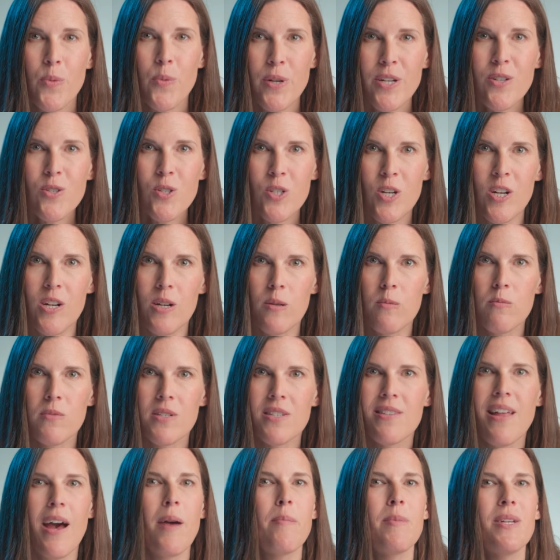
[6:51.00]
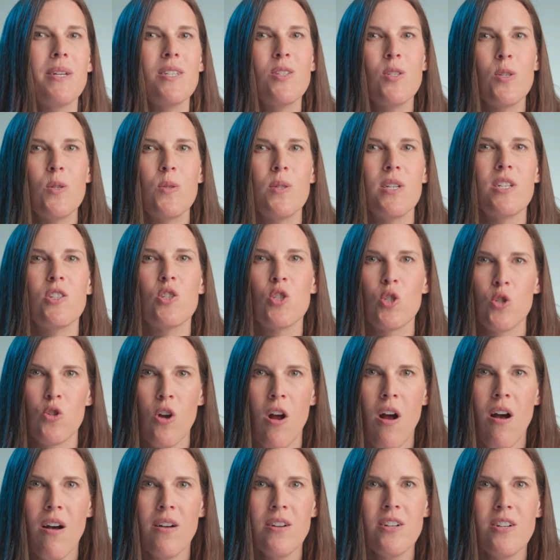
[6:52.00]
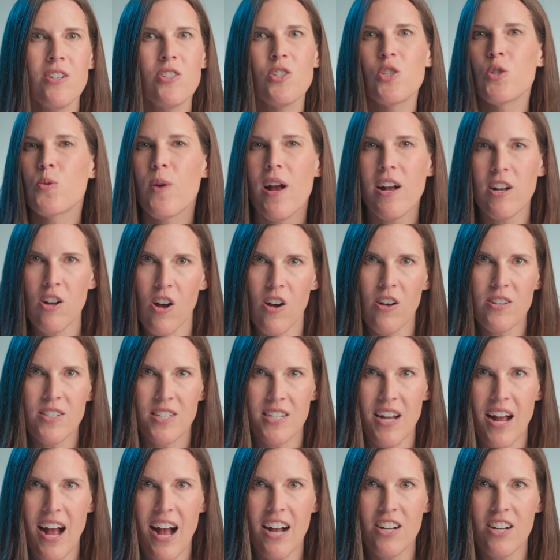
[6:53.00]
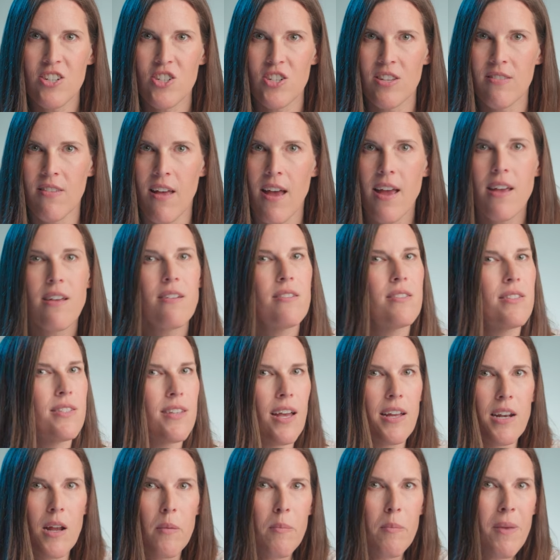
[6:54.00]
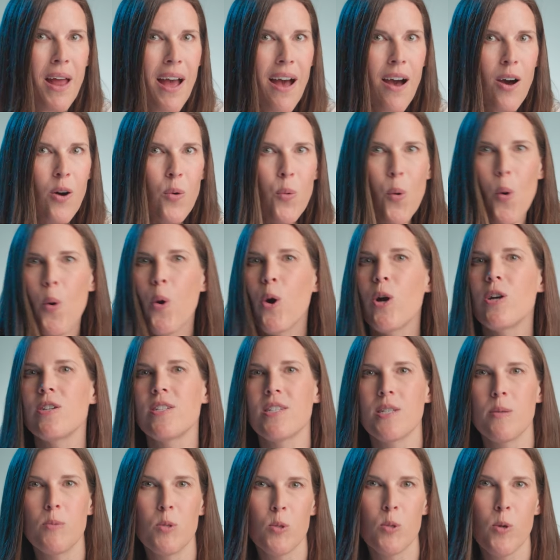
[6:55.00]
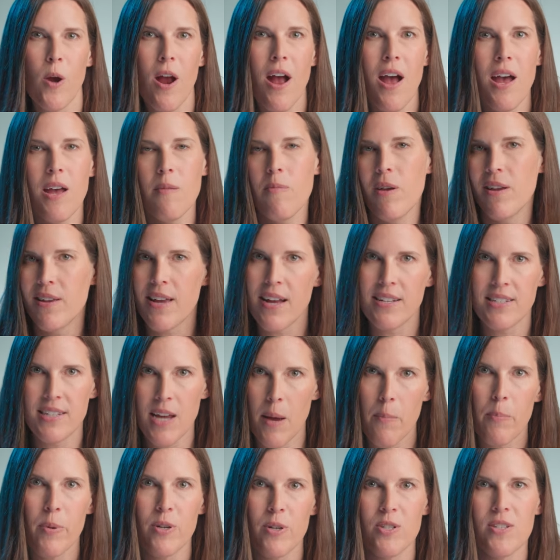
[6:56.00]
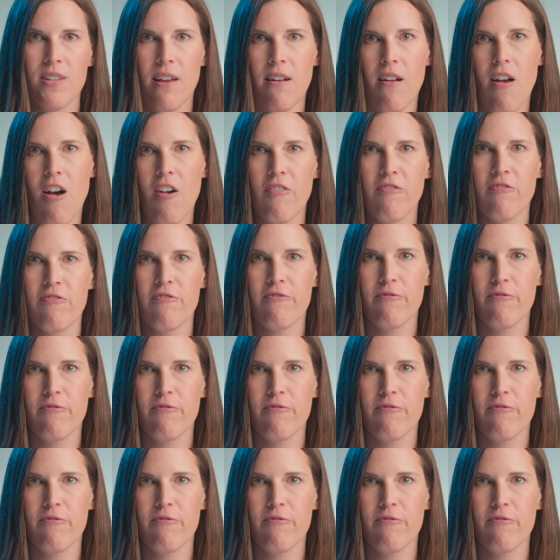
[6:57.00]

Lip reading: real terms, that means using strong, direct calls to action like sign up now or subscribe and get 10% off.